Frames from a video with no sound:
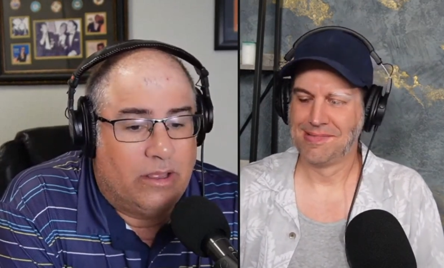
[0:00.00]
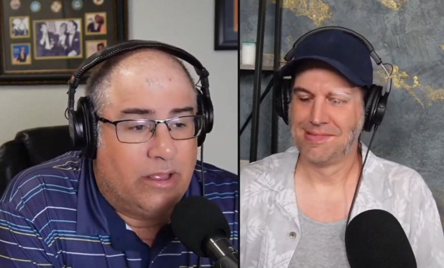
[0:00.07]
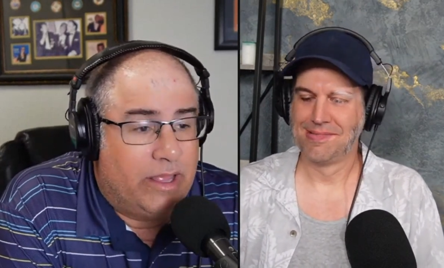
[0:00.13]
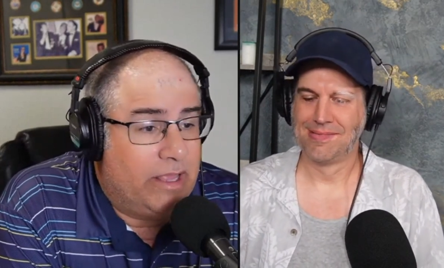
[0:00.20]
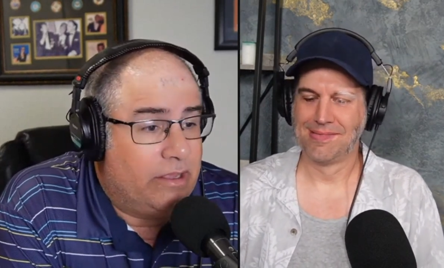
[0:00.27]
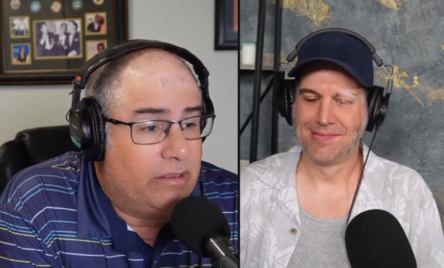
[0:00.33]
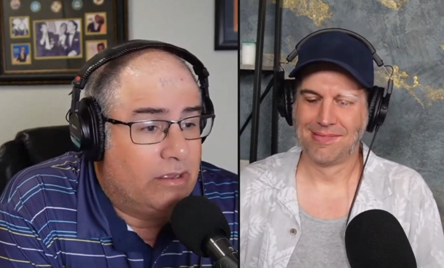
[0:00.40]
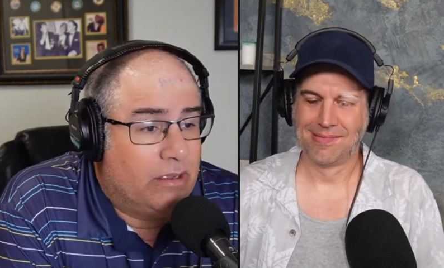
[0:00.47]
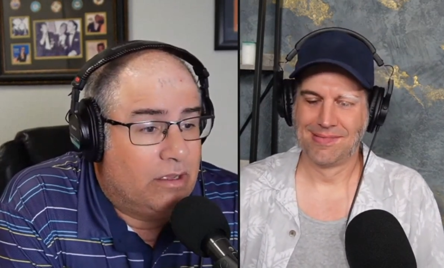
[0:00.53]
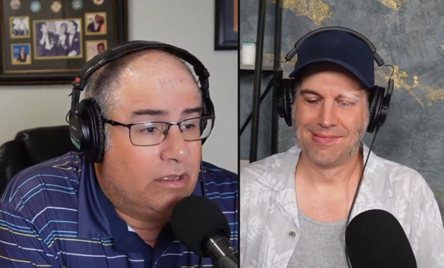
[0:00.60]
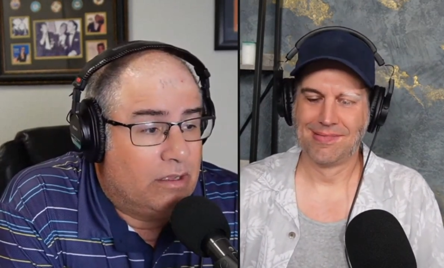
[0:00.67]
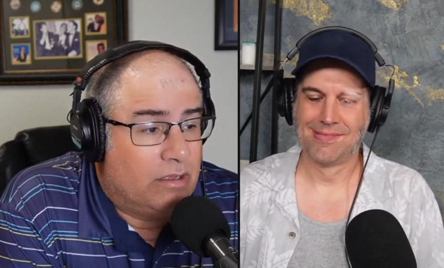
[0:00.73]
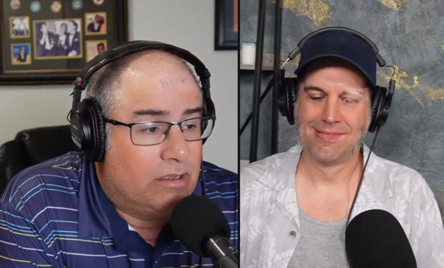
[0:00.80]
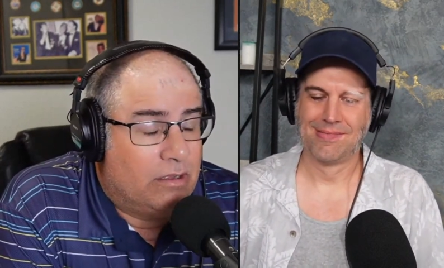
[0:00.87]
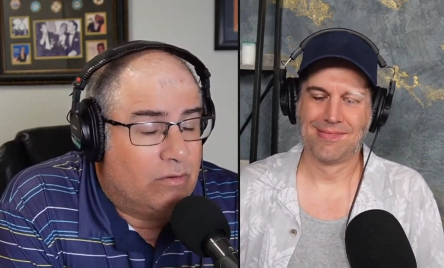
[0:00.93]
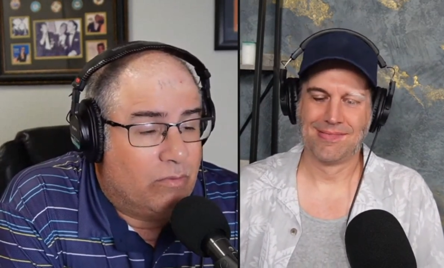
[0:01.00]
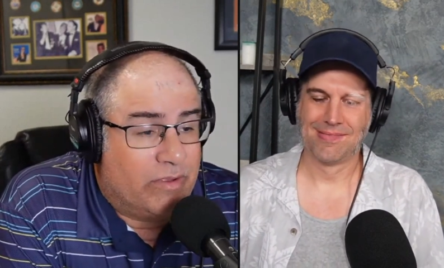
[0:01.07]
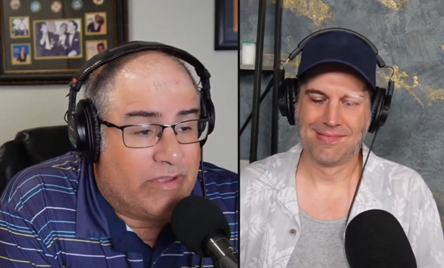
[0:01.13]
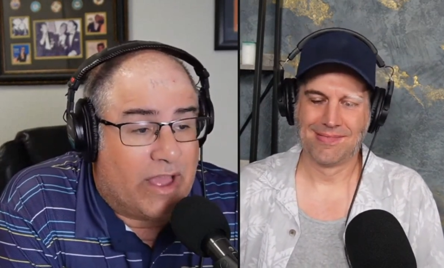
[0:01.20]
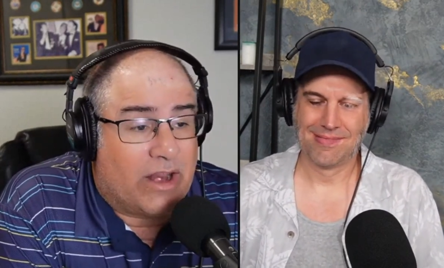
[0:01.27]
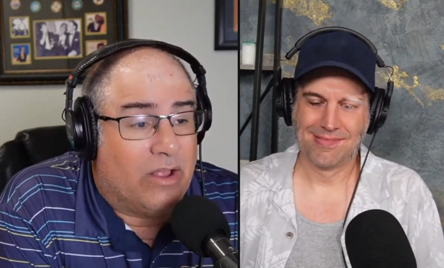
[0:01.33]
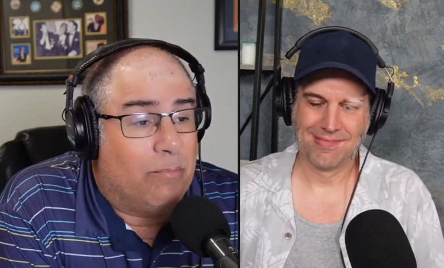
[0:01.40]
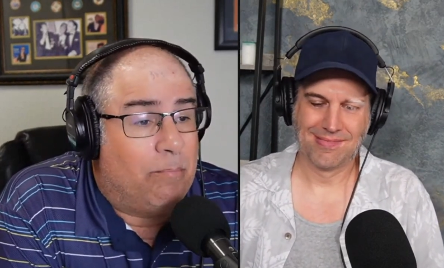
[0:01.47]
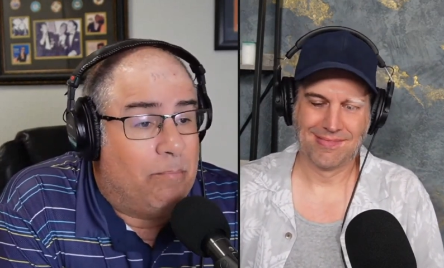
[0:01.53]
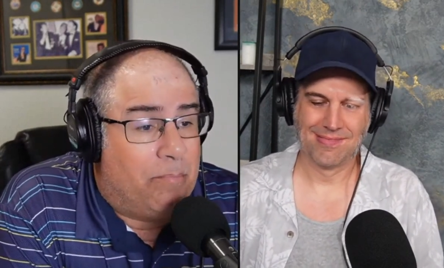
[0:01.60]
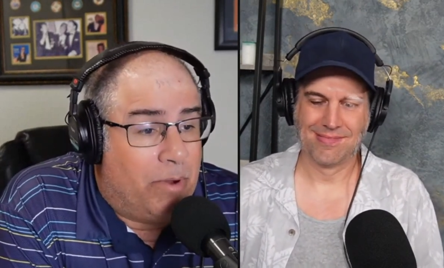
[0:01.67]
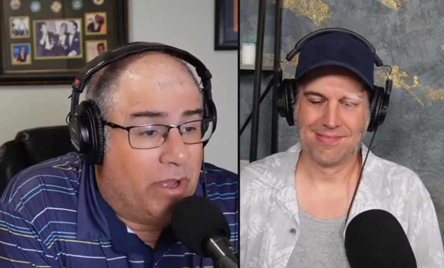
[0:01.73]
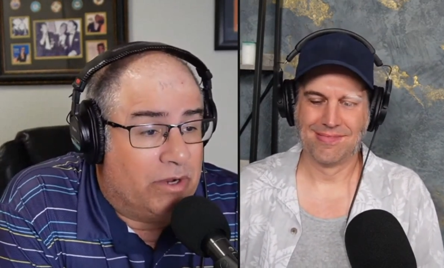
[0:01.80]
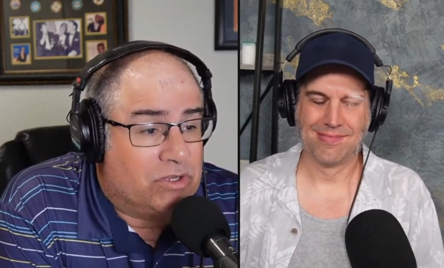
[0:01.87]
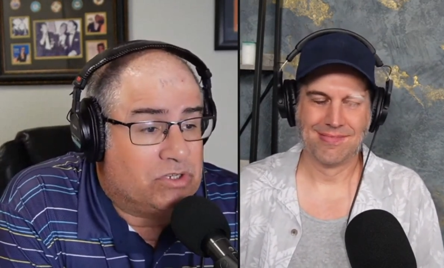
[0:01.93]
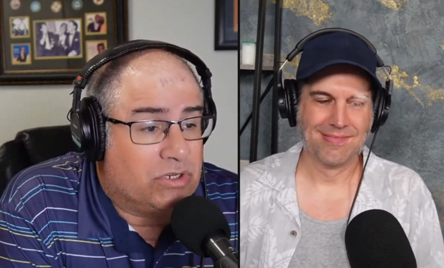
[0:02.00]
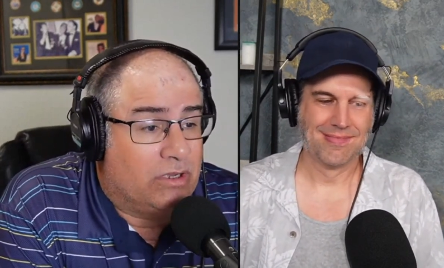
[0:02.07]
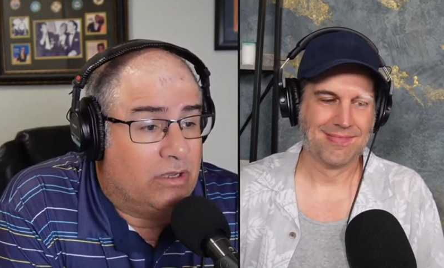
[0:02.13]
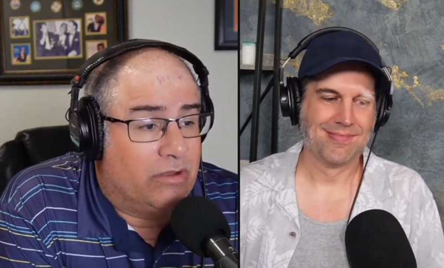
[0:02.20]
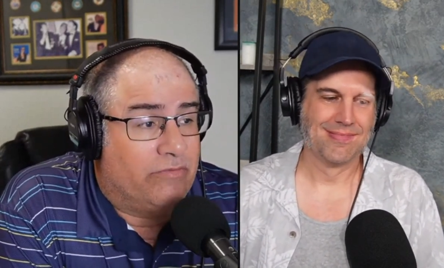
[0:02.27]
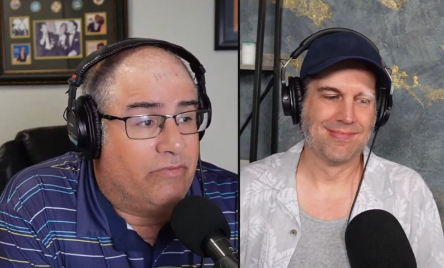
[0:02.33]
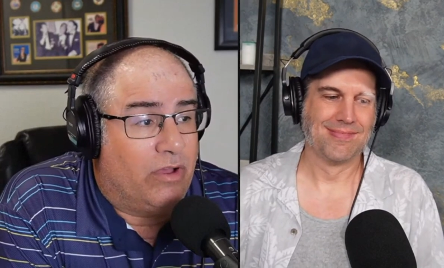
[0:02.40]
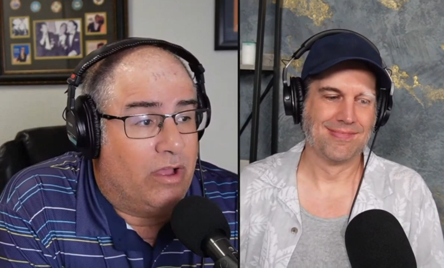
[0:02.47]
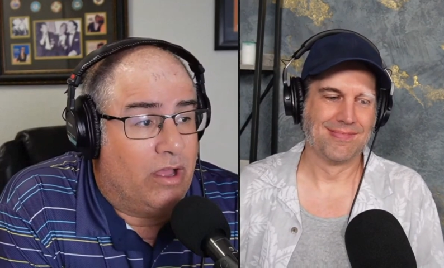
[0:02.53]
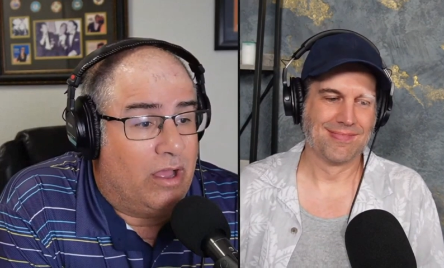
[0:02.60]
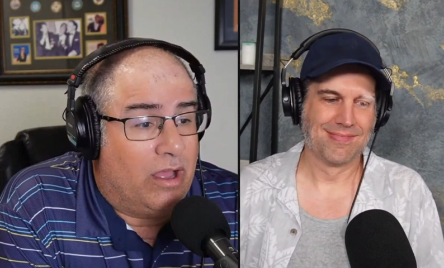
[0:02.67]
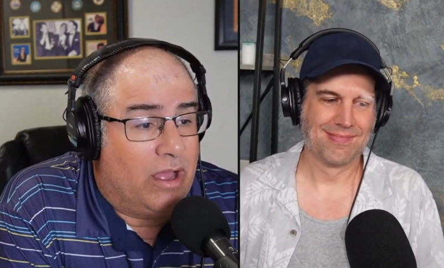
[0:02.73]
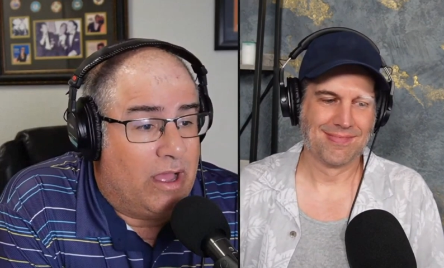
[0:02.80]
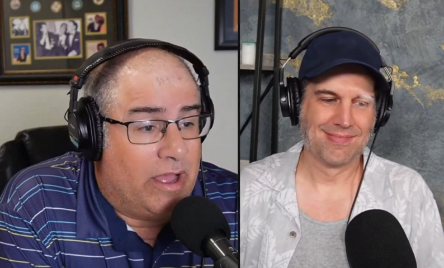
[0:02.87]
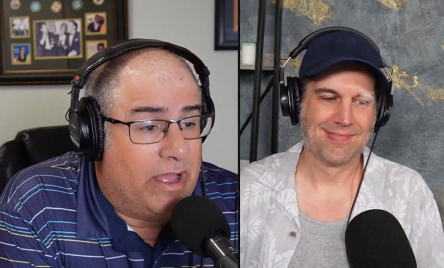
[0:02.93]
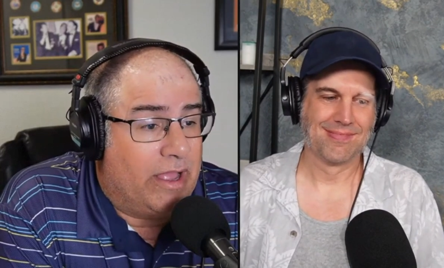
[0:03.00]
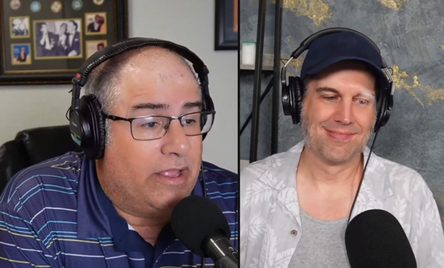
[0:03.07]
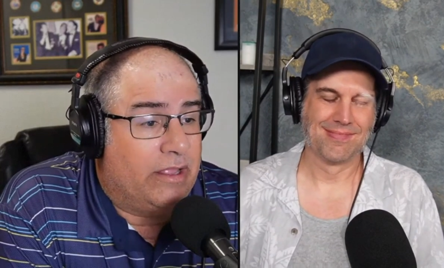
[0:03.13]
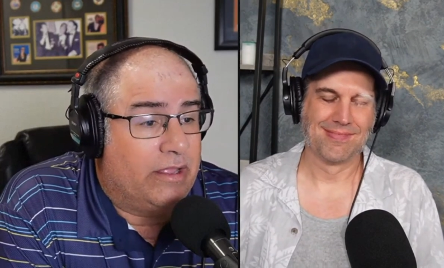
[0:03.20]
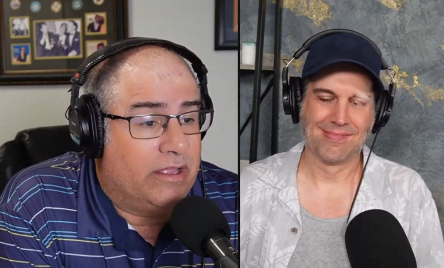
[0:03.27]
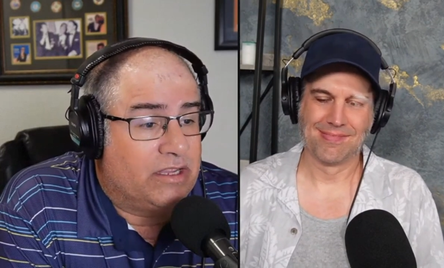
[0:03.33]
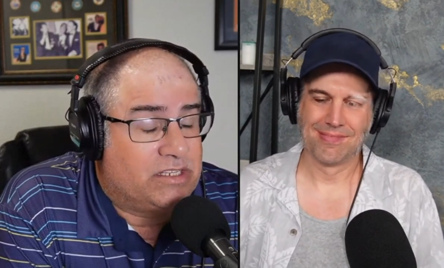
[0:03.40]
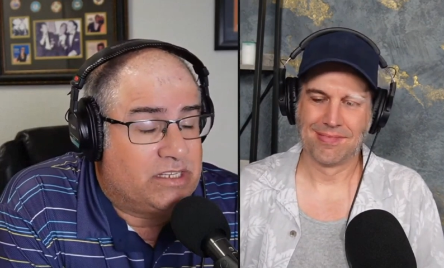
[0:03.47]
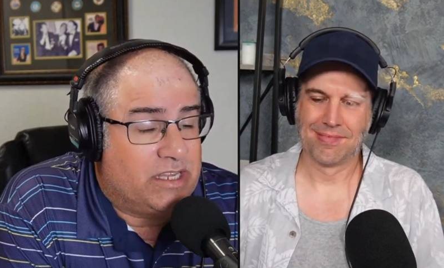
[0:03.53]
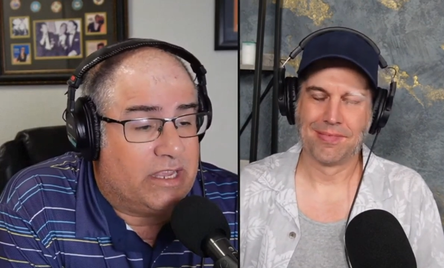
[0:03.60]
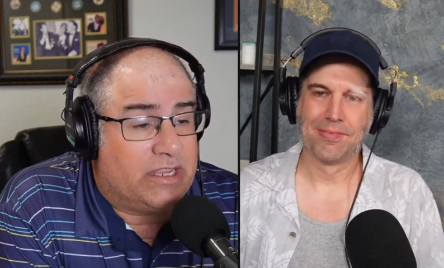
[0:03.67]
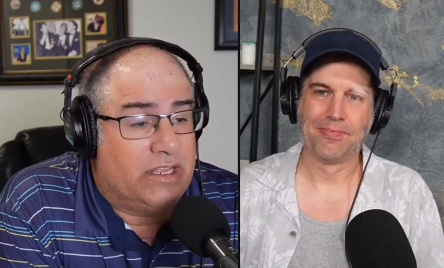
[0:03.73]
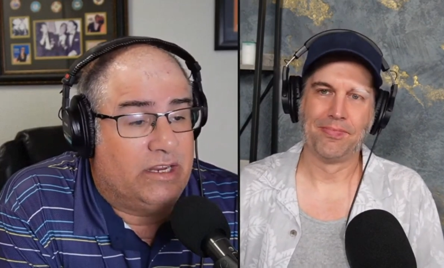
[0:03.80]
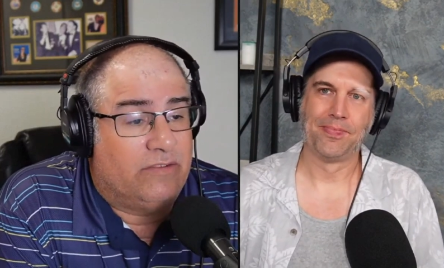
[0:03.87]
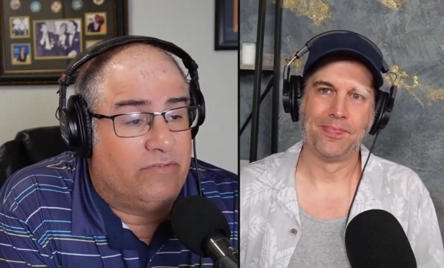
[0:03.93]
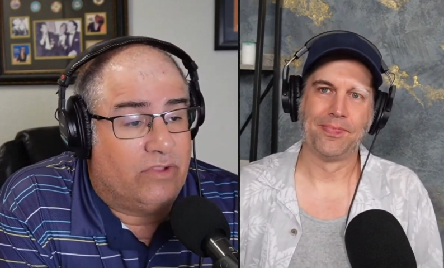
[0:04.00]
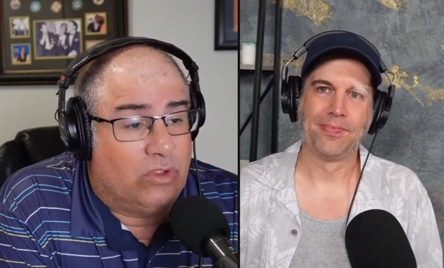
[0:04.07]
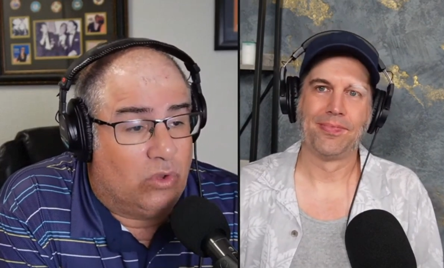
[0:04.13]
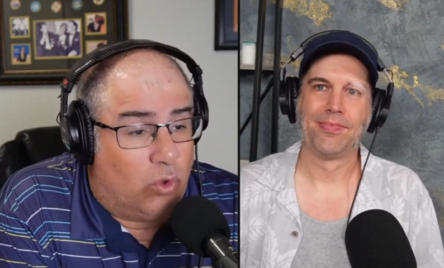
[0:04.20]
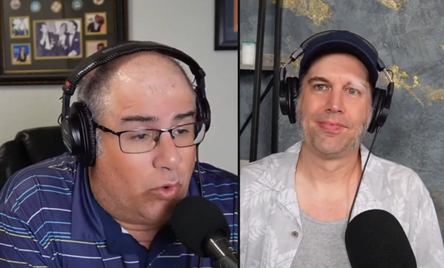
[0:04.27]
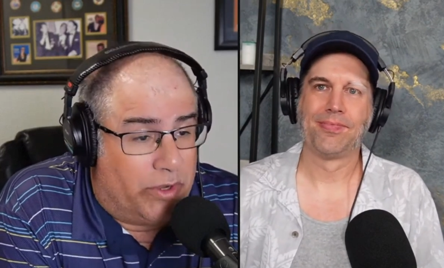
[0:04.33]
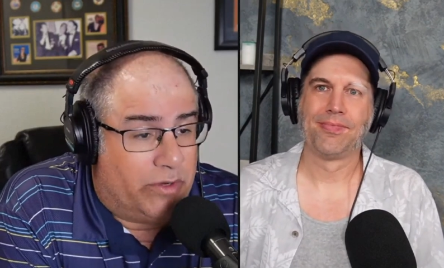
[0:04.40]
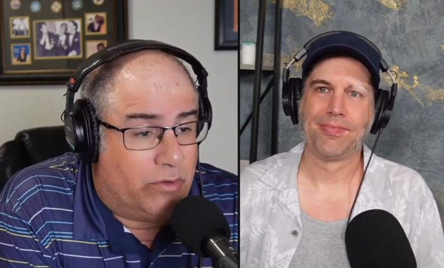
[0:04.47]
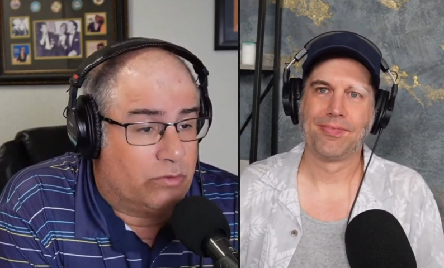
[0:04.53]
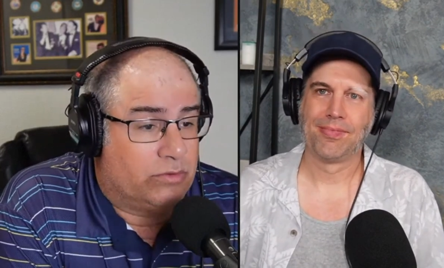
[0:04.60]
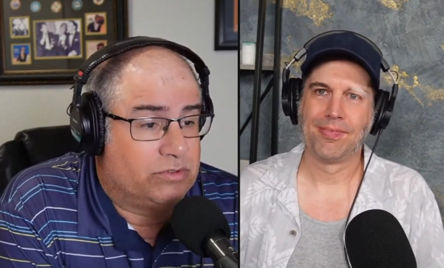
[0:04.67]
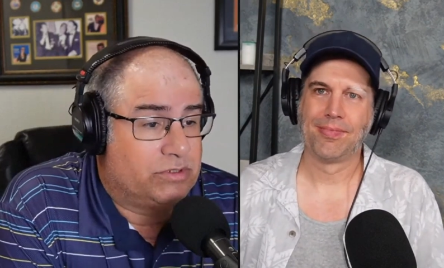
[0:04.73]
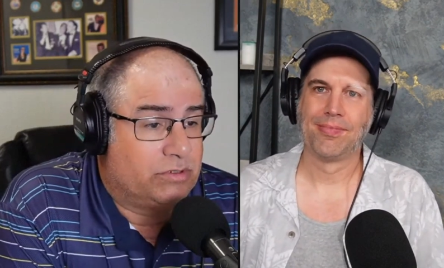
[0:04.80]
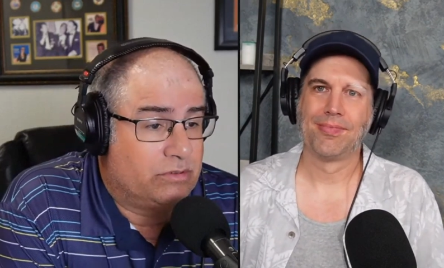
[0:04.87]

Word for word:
Speaker 1: Hey, we got a bunch of high executive lawyers